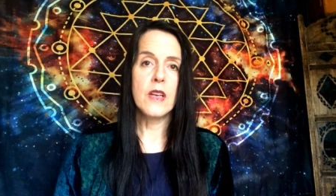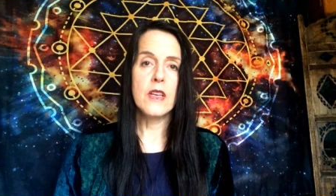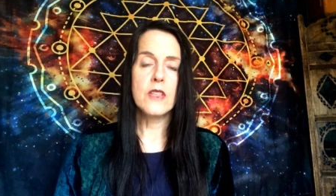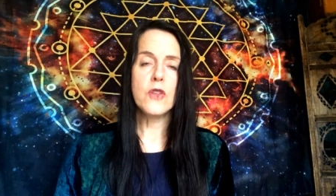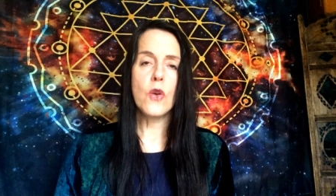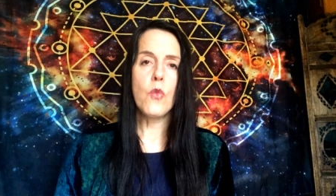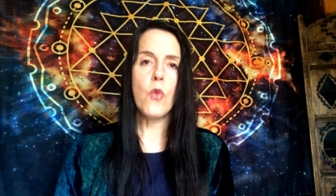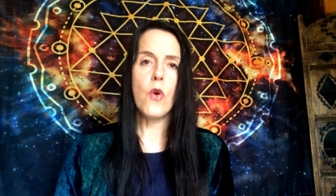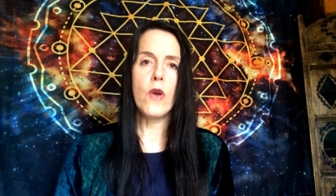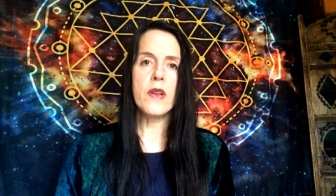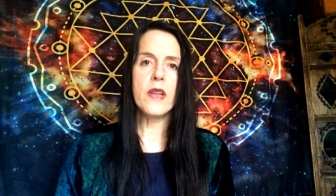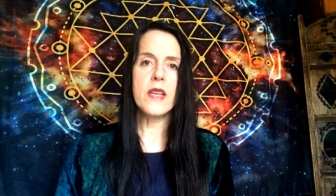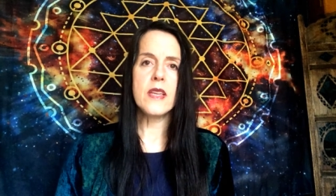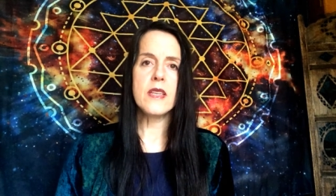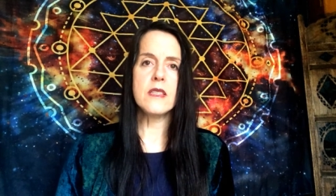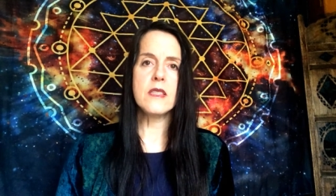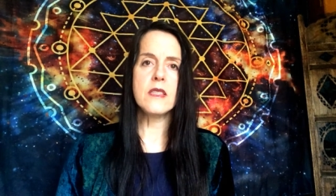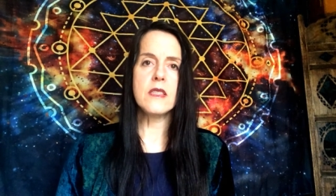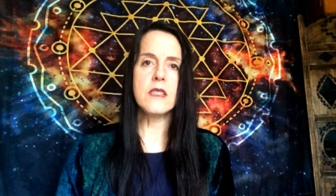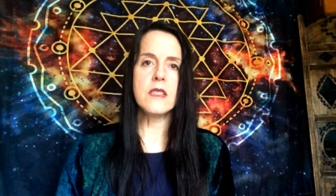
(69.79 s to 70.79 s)
So what
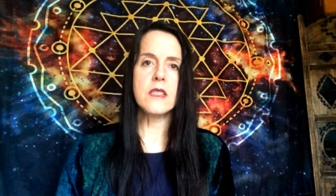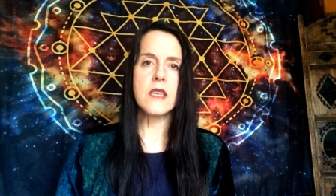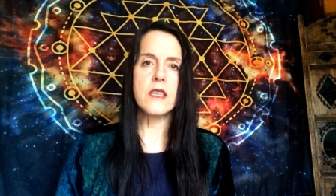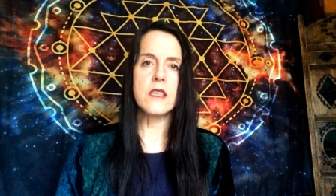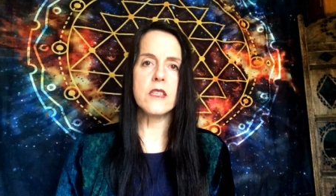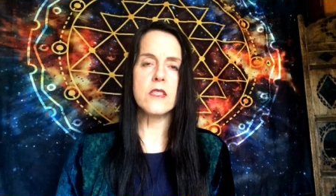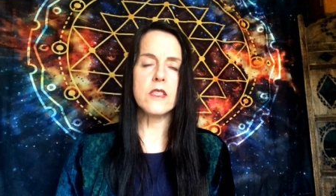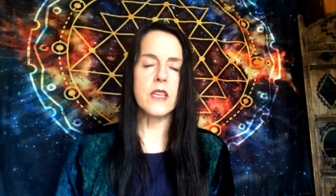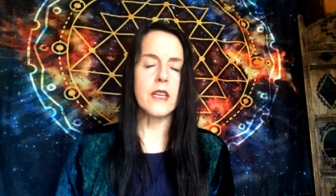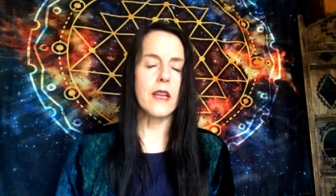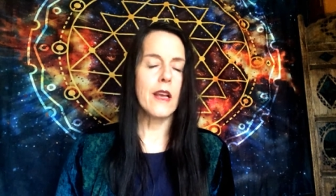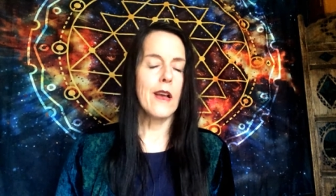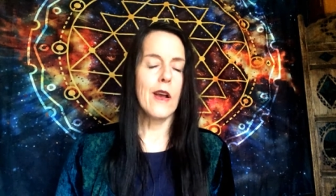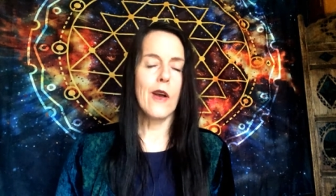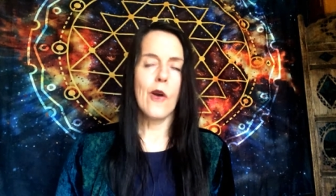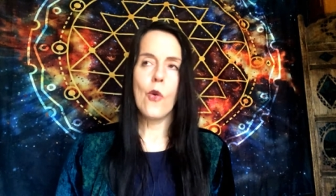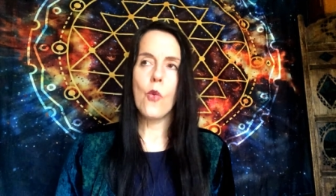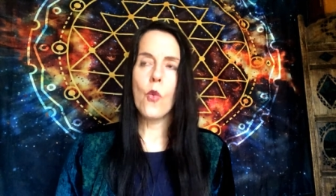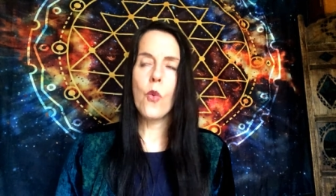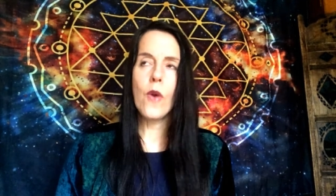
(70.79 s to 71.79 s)
is this energy?
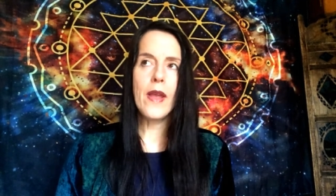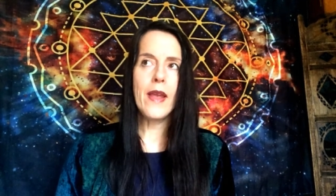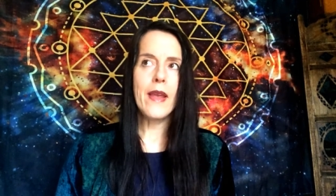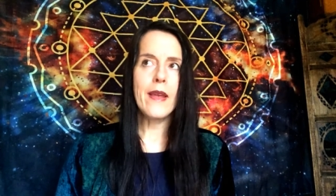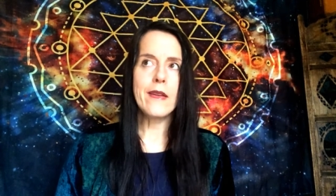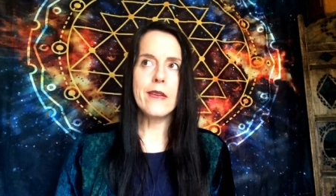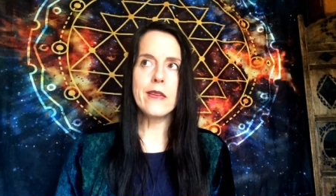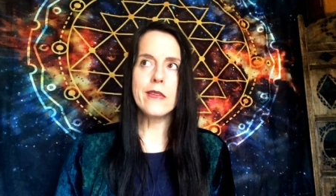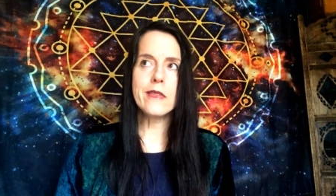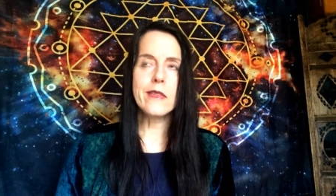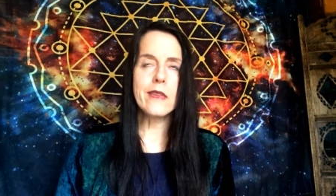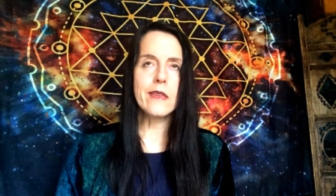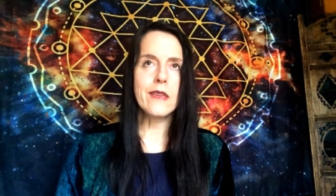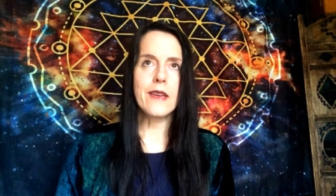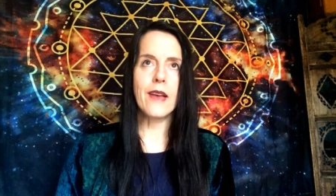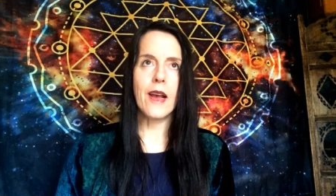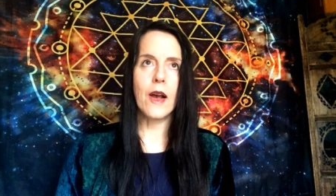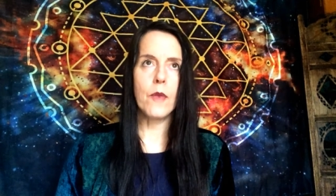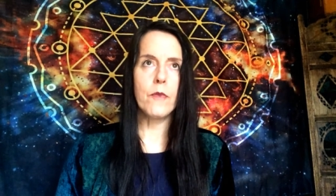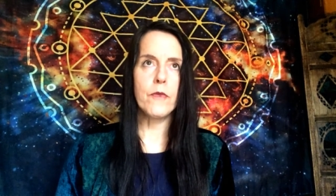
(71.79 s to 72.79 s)
Where does
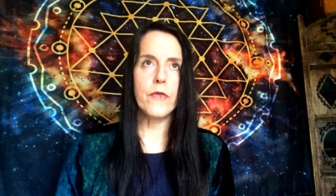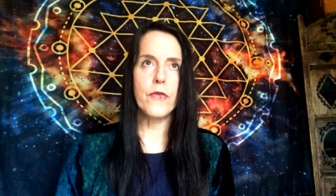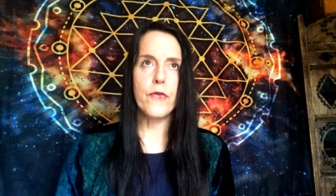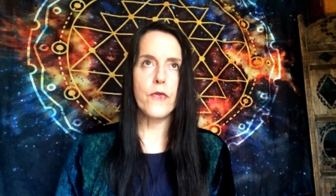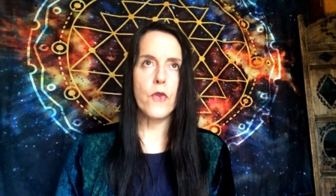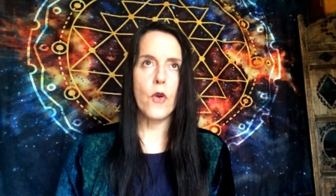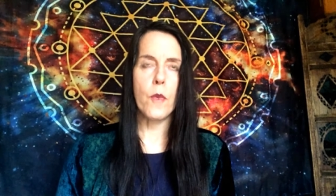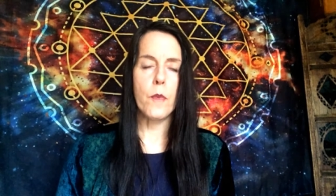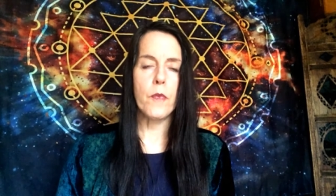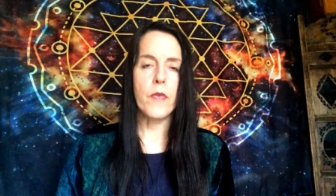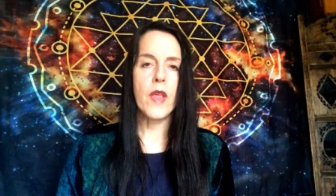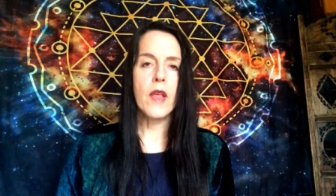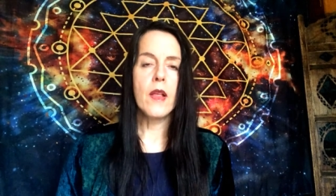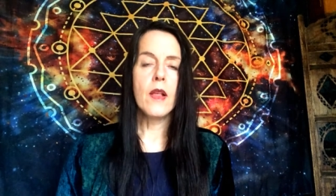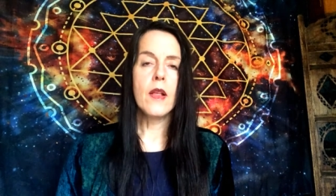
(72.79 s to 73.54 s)
it come from?